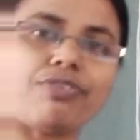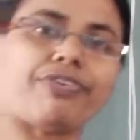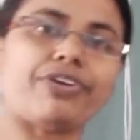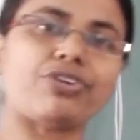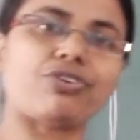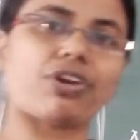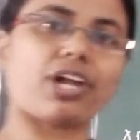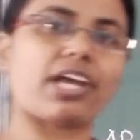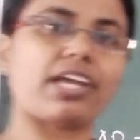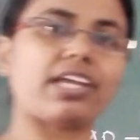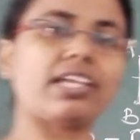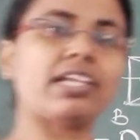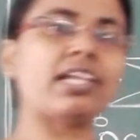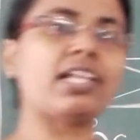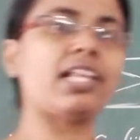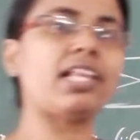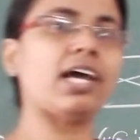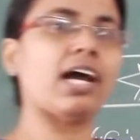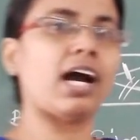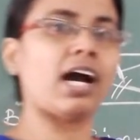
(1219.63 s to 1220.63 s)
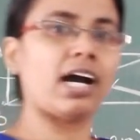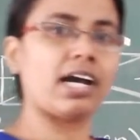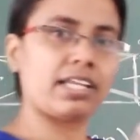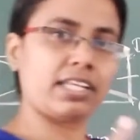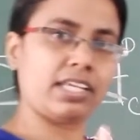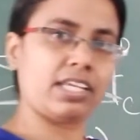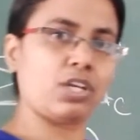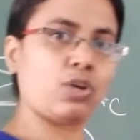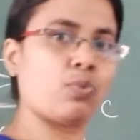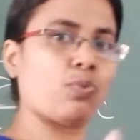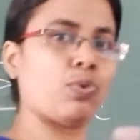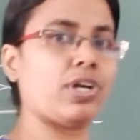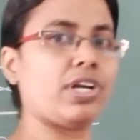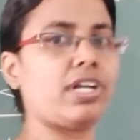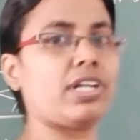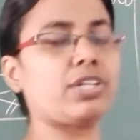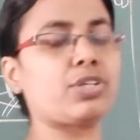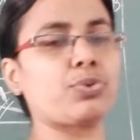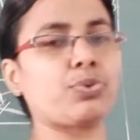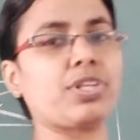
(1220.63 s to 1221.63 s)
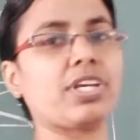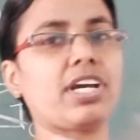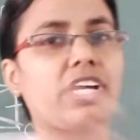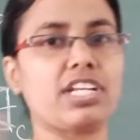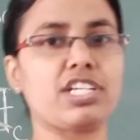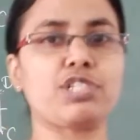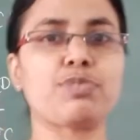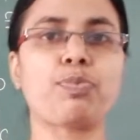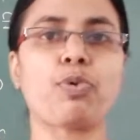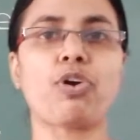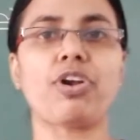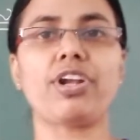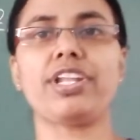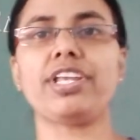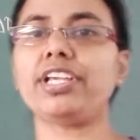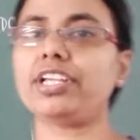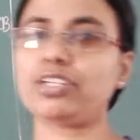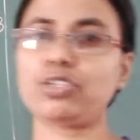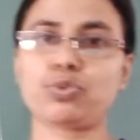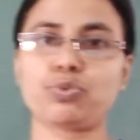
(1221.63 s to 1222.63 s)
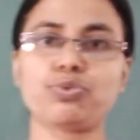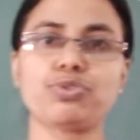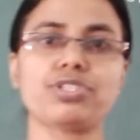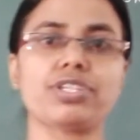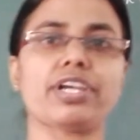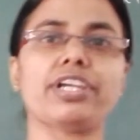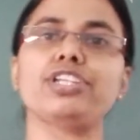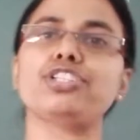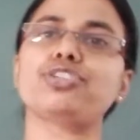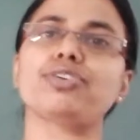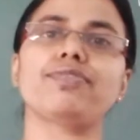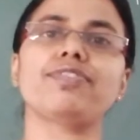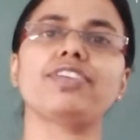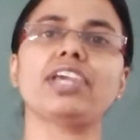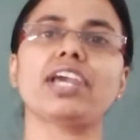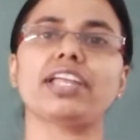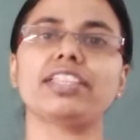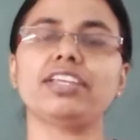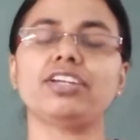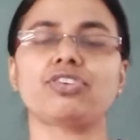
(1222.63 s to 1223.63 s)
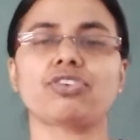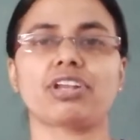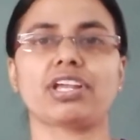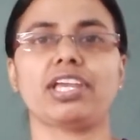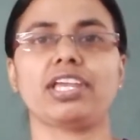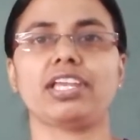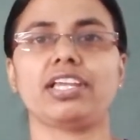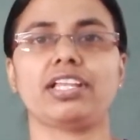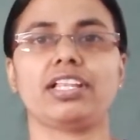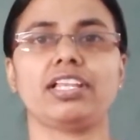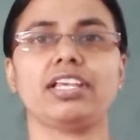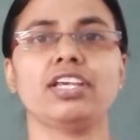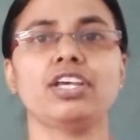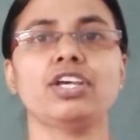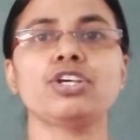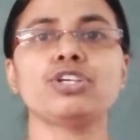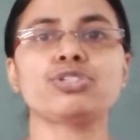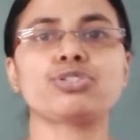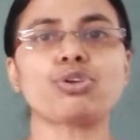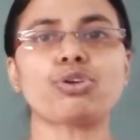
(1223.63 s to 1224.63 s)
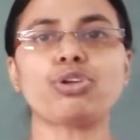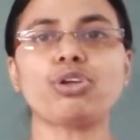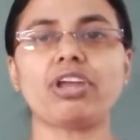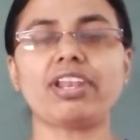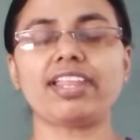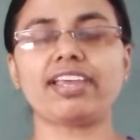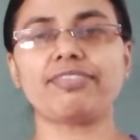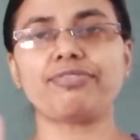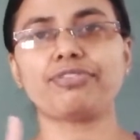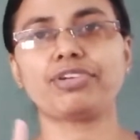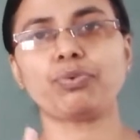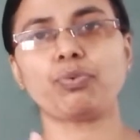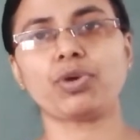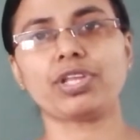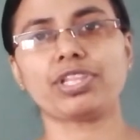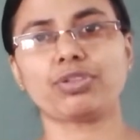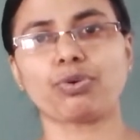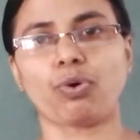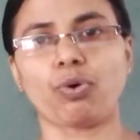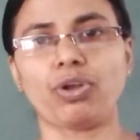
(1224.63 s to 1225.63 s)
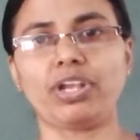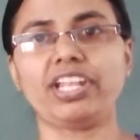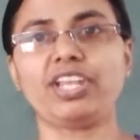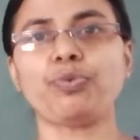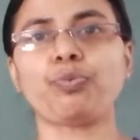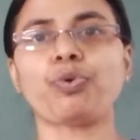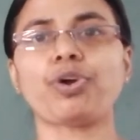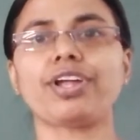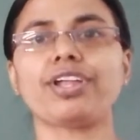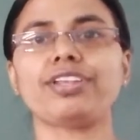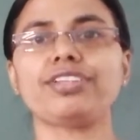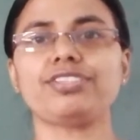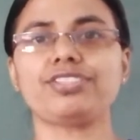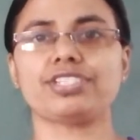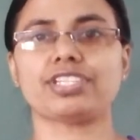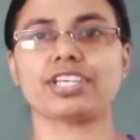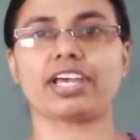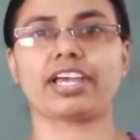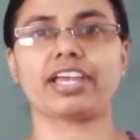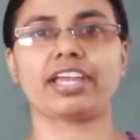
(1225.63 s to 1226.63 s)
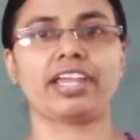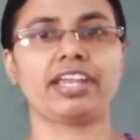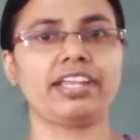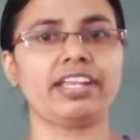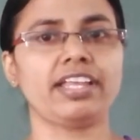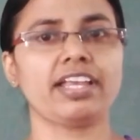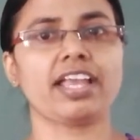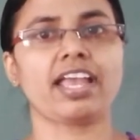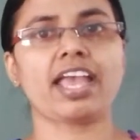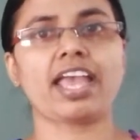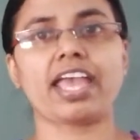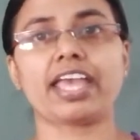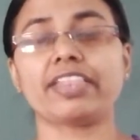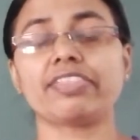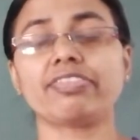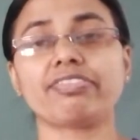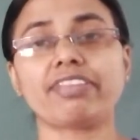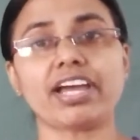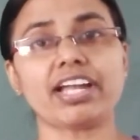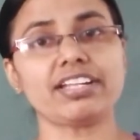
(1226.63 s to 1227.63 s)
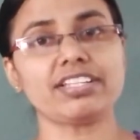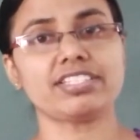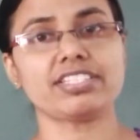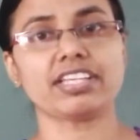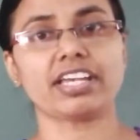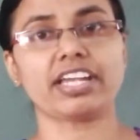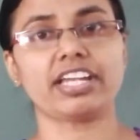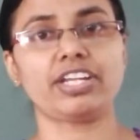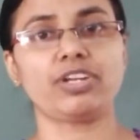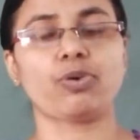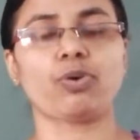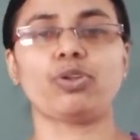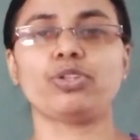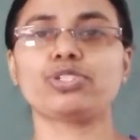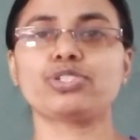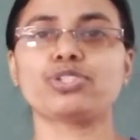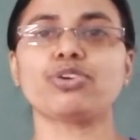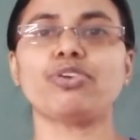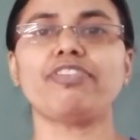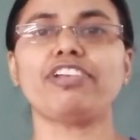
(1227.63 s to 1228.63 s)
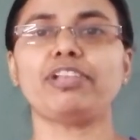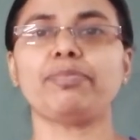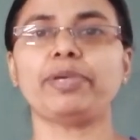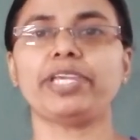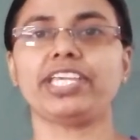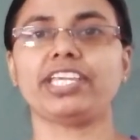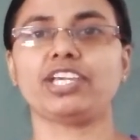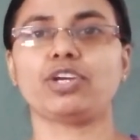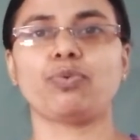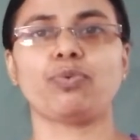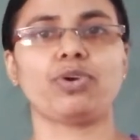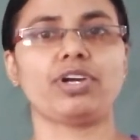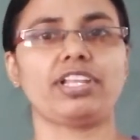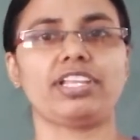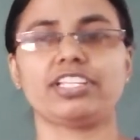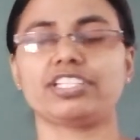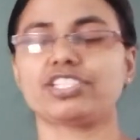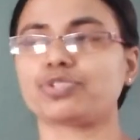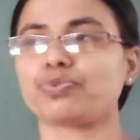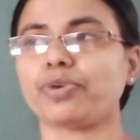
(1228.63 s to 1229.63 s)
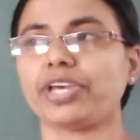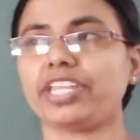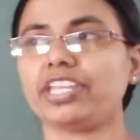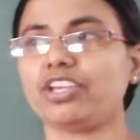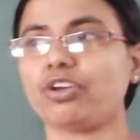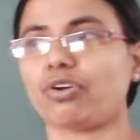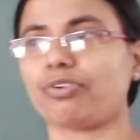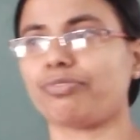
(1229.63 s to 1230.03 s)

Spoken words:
of a triangle are equal to the corresponding two sides of the other triangle. So you are left with only one side, and that side also will be equal. It's very